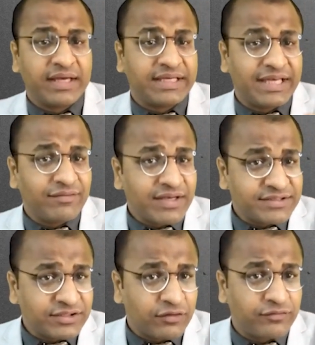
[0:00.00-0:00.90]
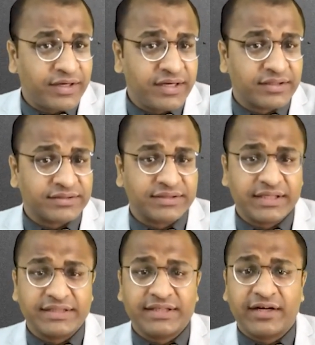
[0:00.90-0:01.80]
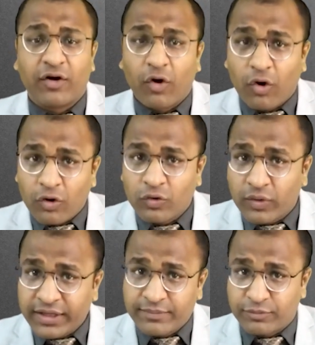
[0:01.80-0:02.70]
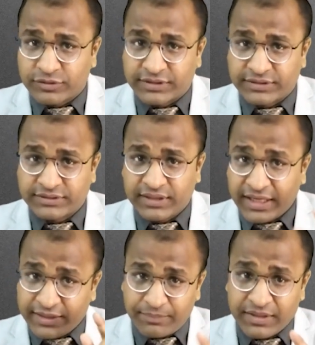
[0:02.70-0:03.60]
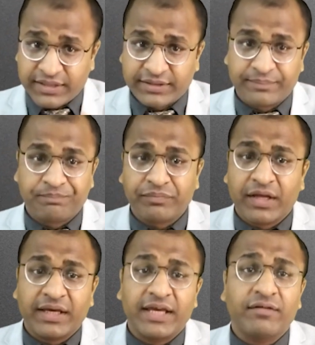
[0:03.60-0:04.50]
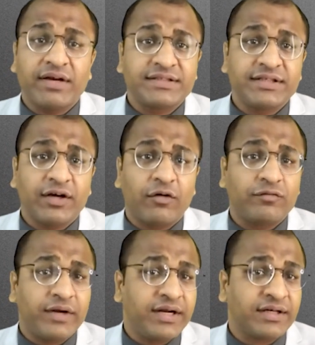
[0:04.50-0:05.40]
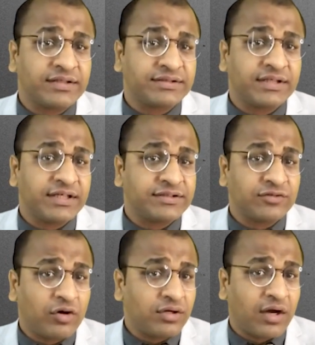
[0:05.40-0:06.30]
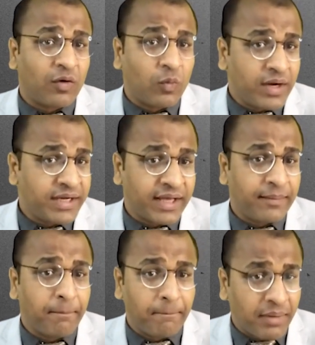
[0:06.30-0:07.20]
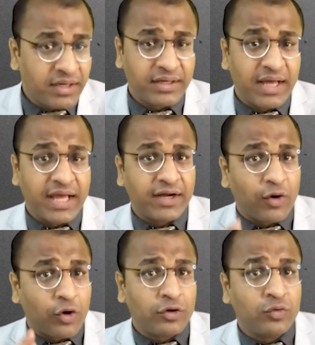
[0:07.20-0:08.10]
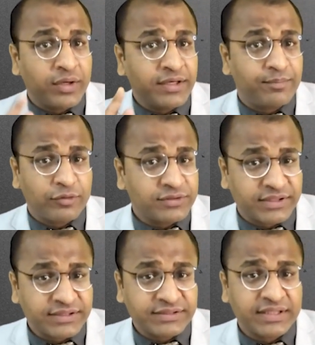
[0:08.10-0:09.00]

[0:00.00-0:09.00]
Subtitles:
KYC of vendors is an ongoing process. I repeat, KYC of vendors is not a one-time but an ongoing process,